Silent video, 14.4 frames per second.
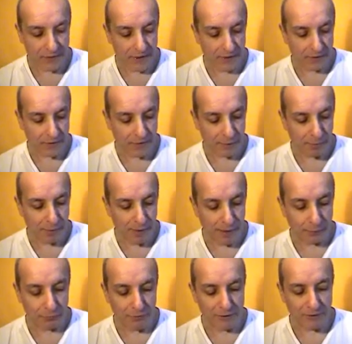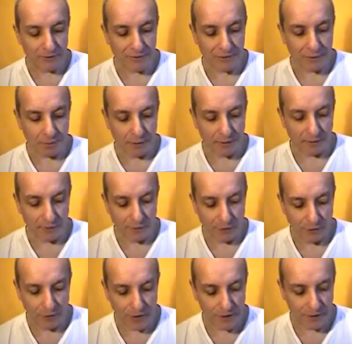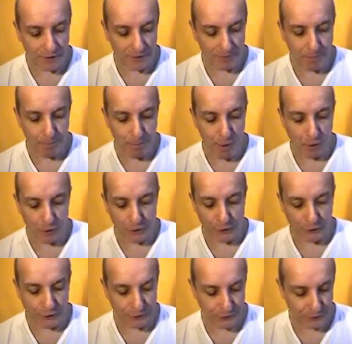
and hair are supplied and ready to spring forth. It is born.